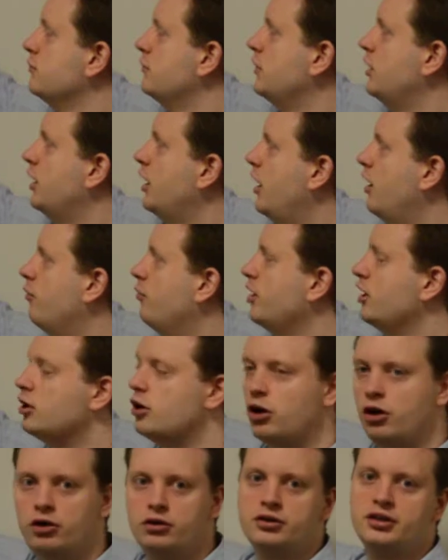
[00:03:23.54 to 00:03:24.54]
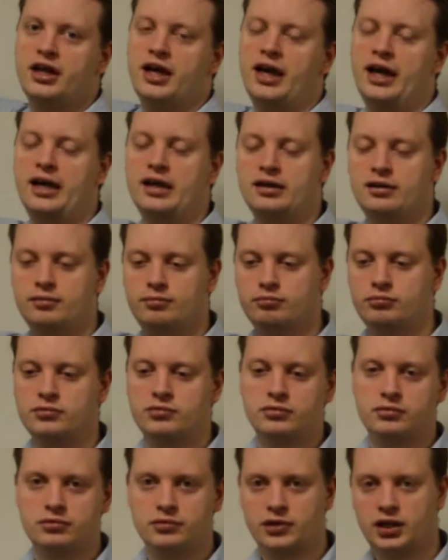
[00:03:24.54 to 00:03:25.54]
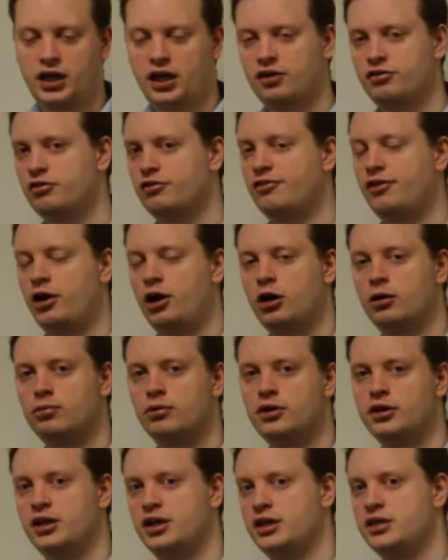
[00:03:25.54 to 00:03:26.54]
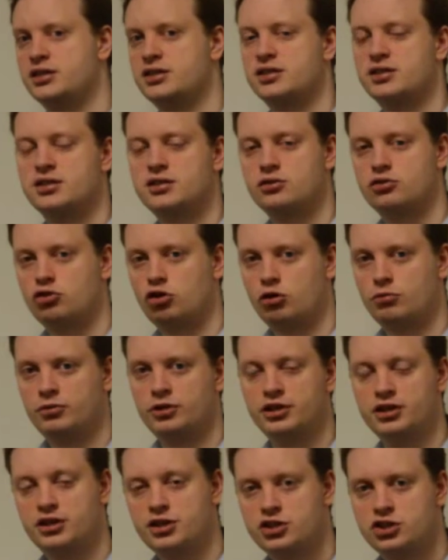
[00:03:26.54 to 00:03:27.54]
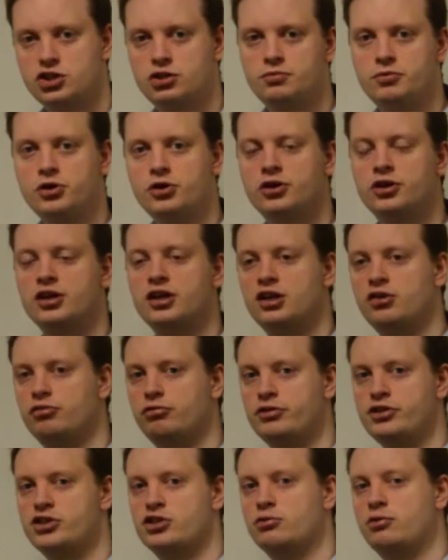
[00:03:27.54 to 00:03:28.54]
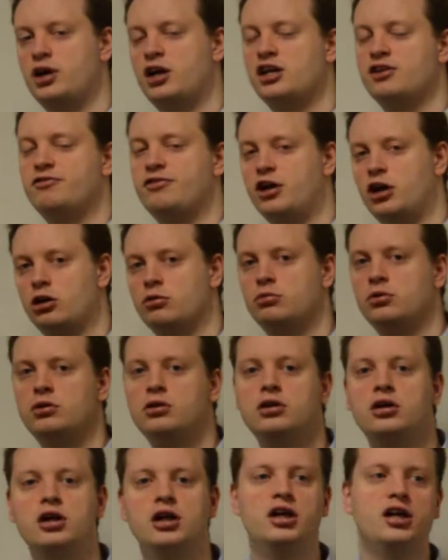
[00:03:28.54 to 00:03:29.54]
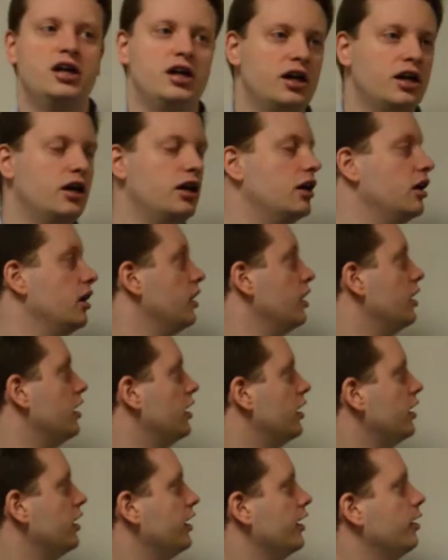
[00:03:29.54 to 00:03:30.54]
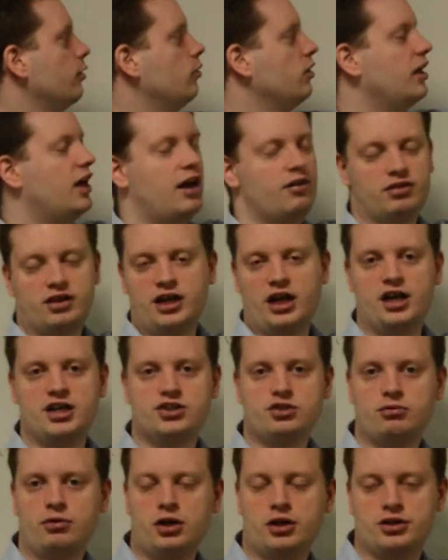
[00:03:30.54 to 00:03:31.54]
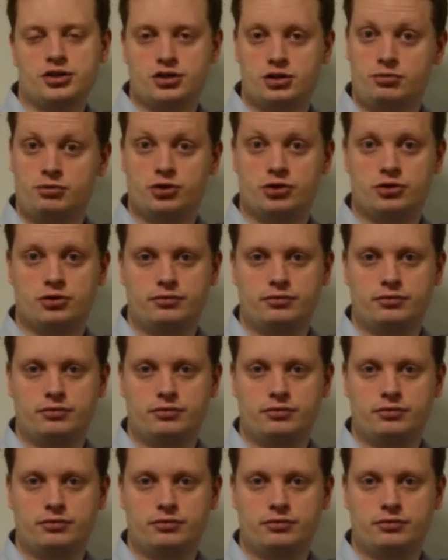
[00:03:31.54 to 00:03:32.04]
And we know that if a variable is normally distributed, if we square the variable, it will have a chi-square distribution.